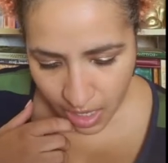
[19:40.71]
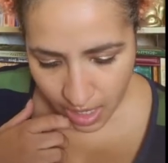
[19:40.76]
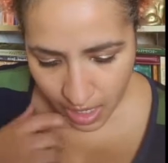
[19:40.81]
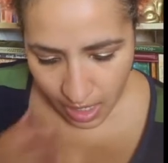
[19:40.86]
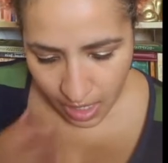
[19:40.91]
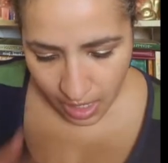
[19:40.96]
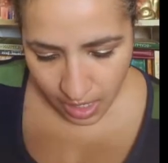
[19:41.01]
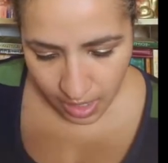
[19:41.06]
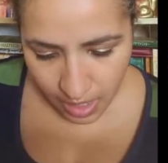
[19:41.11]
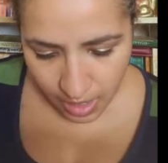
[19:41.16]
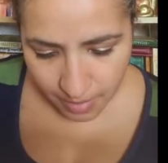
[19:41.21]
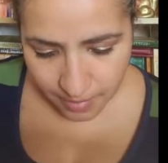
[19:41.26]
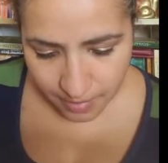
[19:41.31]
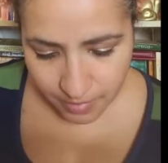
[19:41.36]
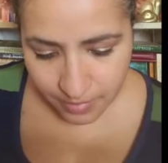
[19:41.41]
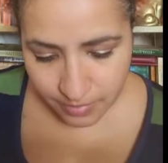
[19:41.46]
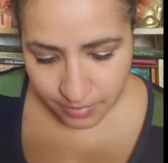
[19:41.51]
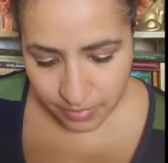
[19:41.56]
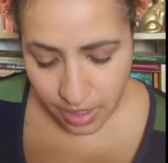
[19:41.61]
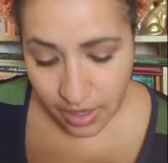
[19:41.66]

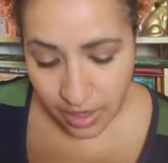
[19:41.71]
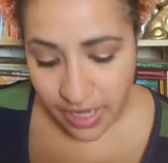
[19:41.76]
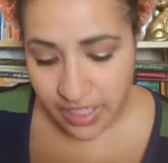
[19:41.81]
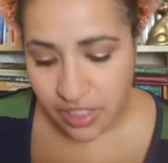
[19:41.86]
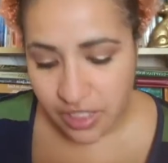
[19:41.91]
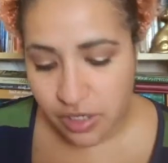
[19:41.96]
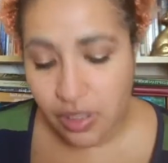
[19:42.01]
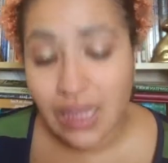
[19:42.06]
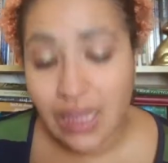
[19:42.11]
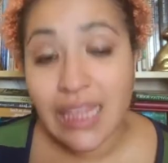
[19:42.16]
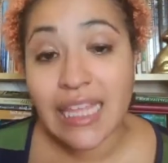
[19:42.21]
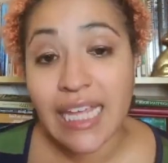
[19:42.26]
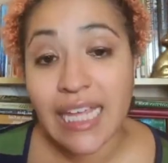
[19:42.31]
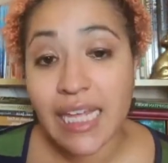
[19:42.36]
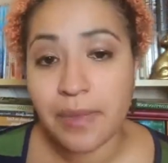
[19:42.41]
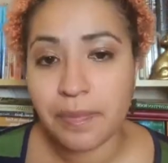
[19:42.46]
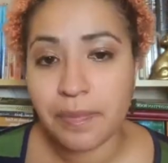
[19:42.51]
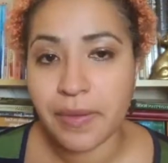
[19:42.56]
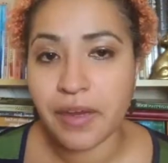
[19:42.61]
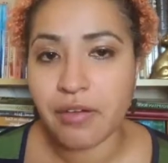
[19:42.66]
Um, all right, so
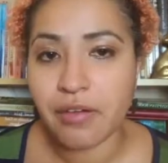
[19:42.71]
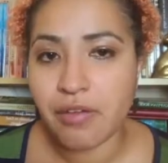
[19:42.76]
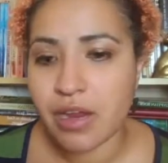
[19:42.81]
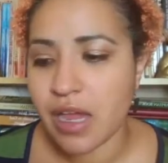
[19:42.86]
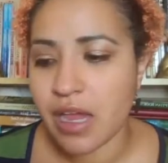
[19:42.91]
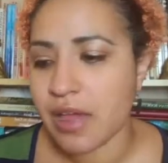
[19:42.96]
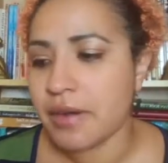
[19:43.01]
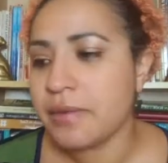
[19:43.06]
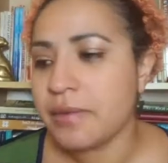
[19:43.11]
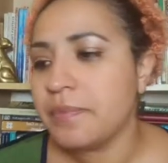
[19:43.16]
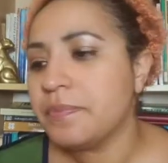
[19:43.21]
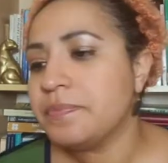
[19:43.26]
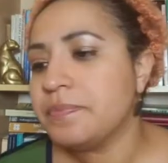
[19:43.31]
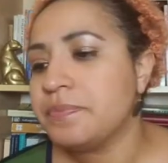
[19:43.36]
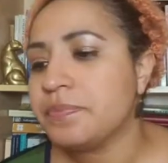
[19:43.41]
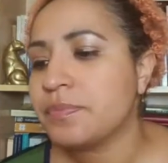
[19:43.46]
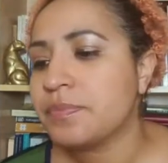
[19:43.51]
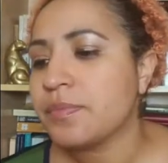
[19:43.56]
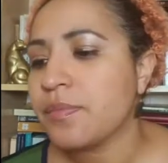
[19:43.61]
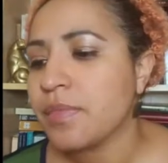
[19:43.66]
late period.
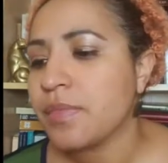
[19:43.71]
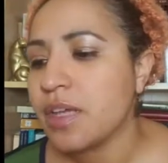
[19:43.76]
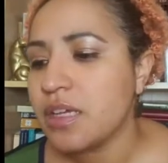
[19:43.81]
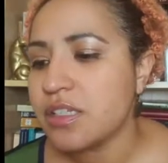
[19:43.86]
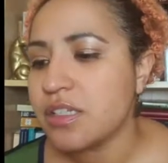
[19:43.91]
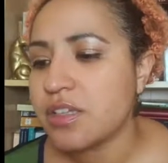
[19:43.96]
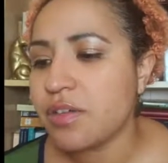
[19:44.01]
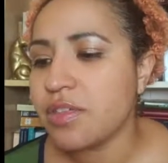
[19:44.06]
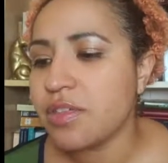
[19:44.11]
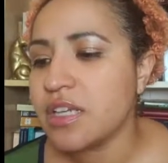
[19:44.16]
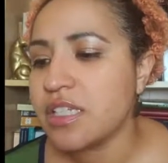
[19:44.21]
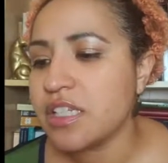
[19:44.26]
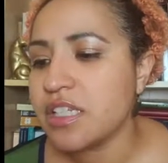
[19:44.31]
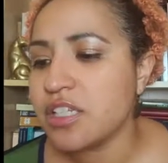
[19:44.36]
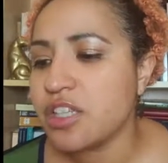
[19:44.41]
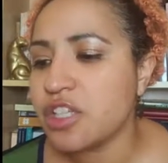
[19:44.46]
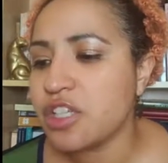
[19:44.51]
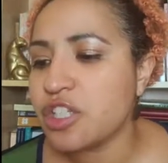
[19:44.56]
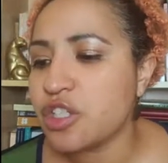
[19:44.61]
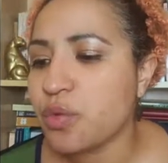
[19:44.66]
So this is
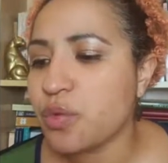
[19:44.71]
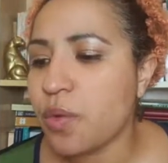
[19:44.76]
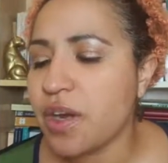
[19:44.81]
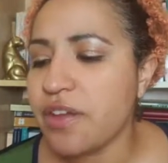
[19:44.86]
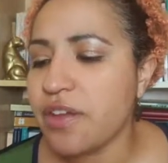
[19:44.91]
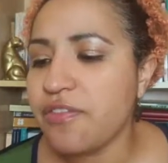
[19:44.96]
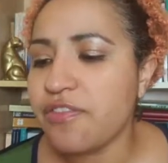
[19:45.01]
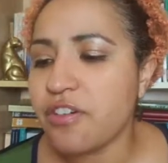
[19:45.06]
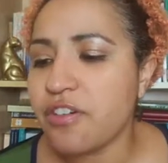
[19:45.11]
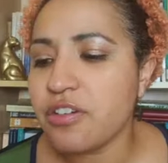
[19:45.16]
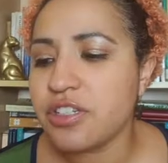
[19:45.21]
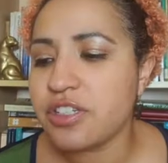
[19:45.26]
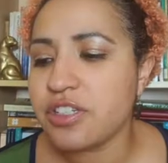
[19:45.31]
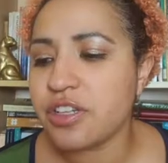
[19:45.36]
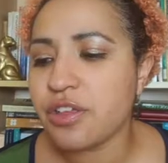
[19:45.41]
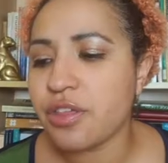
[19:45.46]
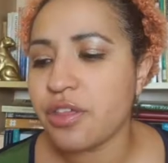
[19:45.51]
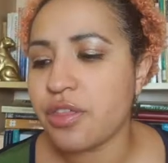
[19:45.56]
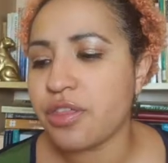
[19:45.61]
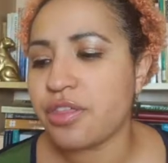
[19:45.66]
the 21st
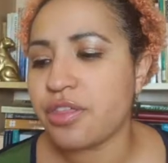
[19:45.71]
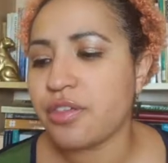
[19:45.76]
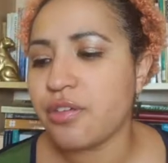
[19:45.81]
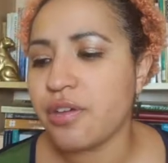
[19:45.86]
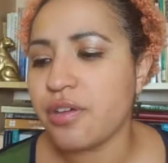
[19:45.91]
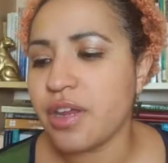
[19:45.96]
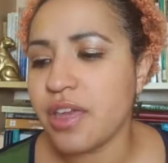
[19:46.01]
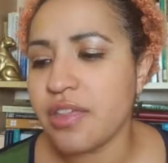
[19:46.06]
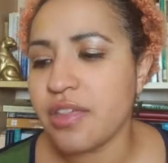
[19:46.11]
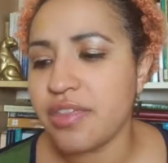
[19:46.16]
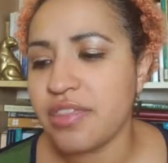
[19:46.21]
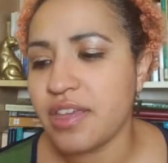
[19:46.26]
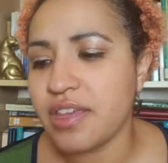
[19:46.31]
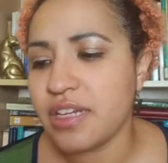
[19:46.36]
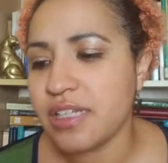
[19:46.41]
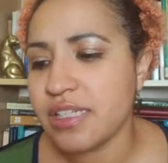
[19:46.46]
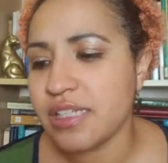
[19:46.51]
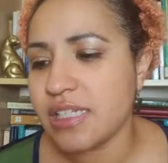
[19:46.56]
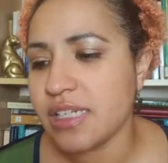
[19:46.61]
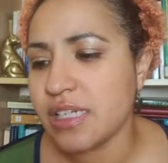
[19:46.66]
to 30th
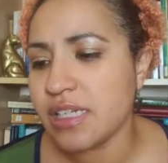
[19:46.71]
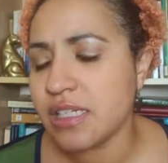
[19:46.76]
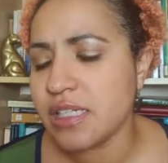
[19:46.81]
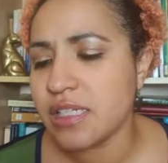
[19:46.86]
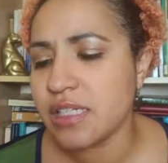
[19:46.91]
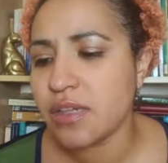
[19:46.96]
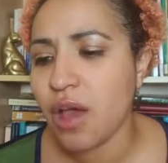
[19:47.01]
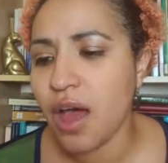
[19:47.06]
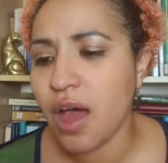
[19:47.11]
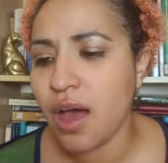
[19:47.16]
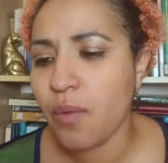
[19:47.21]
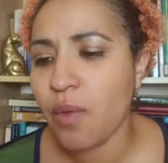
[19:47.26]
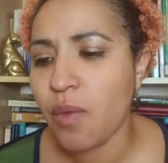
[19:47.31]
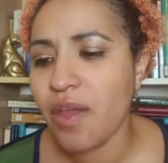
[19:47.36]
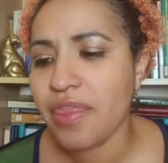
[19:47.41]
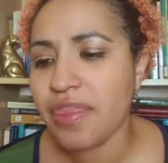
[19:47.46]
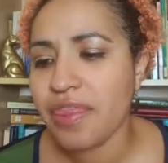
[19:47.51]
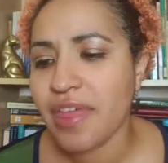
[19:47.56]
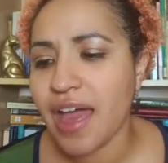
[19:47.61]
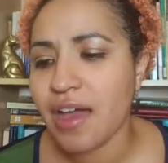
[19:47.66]
dynasties, uh,
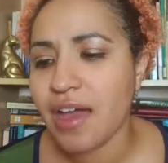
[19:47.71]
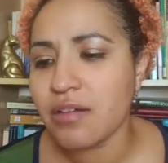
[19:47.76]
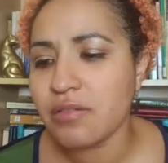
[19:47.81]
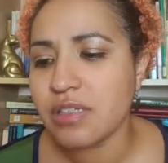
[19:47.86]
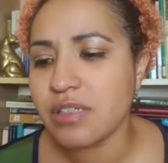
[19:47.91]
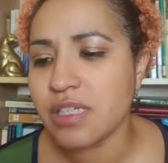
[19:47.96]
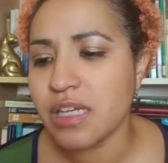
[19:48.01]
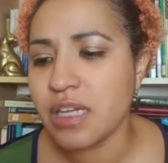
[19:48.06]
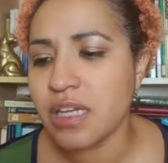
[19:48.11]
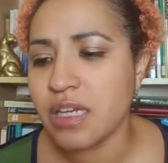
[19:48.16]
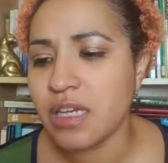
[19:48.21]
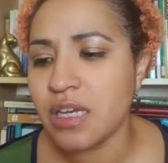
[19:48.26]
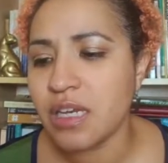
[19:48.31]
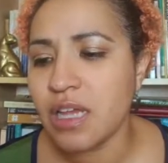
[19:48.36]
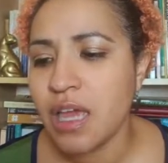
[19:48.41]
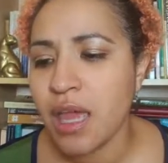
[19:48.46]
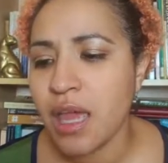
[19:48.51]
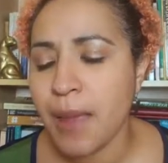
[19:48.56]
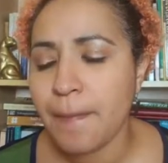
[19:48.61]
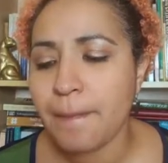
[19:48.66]
1000
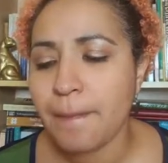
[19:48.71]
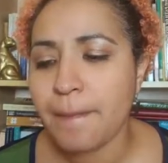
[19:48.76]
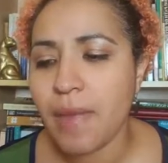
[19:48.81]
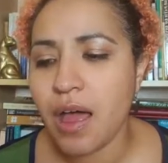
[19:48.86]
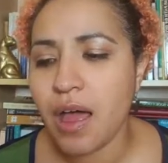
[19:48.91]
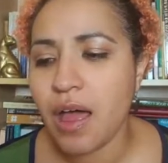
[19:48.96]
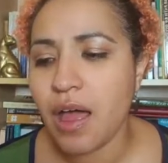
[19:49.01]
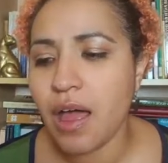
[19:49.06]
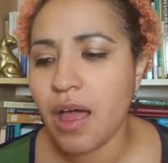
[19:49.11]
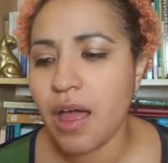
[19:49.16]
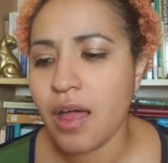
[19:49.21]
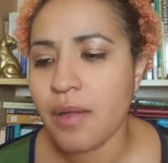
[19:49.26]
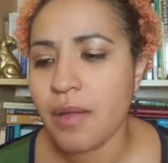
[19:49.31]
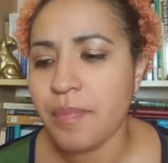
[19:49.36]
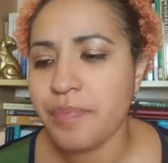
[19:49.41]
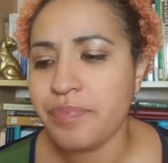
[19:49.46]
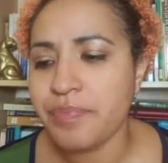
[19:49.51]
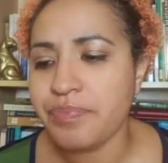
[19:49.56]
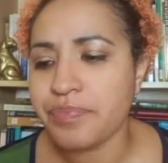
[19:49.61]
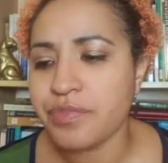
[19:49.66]

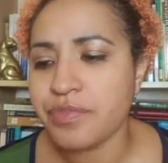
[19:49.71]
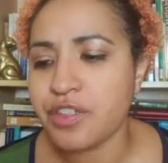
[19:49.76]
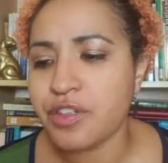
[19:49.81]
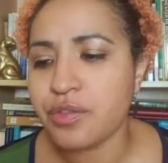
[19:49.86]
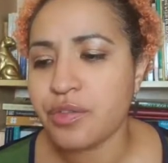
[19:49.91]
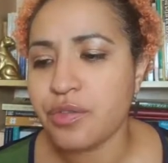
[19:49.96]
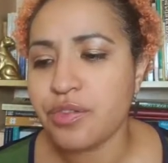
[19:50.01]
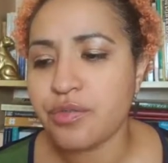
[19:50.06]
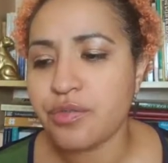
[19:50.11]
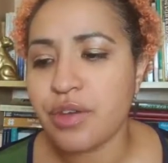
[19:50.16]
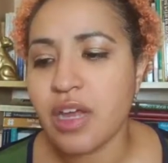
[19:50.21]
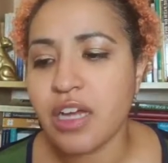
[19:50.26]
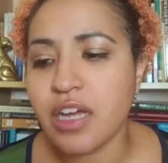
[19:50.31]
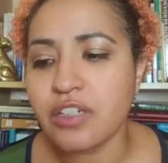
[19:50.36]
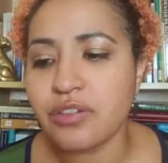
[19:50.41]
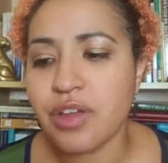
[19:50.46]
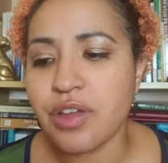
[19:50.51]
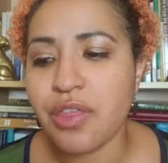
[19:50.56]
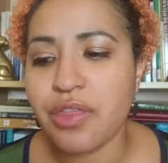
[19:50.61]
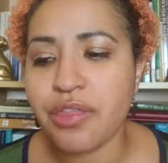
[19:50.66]
um, to
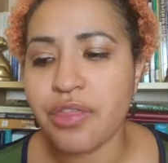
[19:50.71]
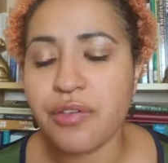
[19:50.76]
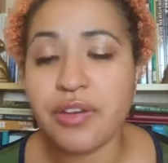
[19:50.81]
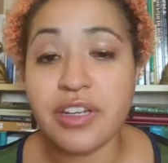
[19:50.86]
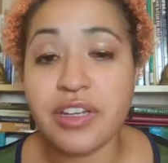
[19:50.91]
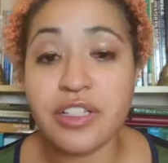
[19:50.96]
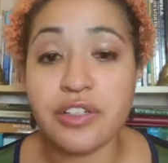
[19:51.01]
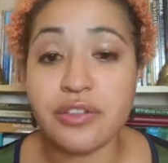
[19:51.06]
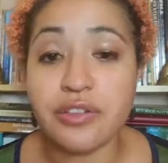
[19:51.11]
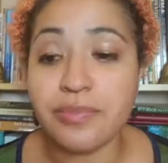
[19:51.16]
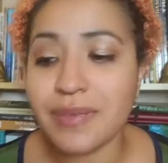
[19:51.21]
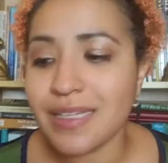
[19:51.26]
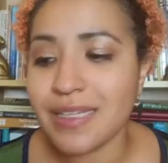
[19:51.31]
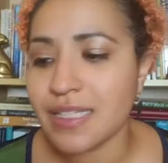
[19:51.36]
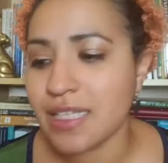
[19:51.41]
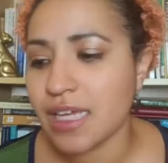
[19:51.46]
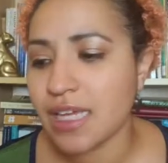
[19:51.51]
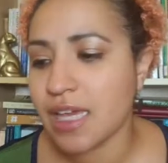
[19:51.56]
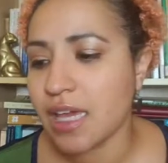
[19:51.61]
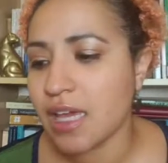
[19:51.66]
332
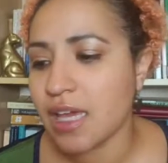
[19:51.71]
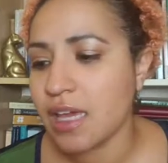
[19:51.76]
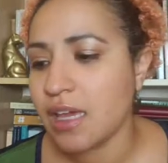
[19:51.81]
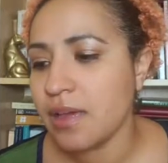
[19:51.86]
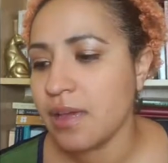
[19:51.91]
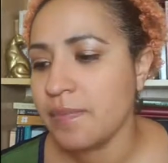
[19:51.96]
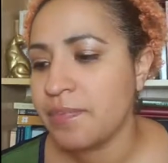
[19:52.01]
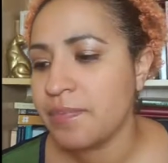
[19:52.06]
BCE.